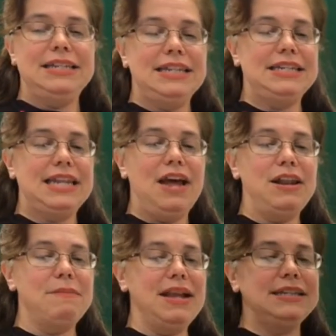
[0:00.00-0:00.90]
The sound
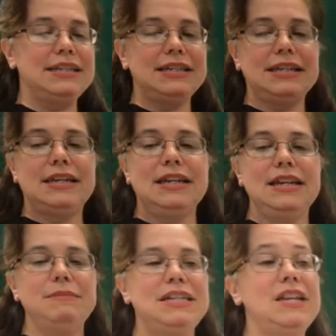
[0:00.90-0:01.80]
it makes is K.
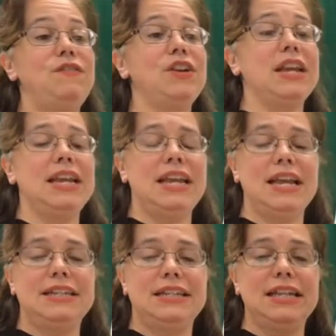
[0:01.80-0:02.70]
Let me see if you can
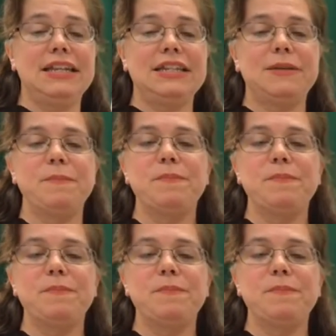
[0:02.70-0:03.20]
guess this.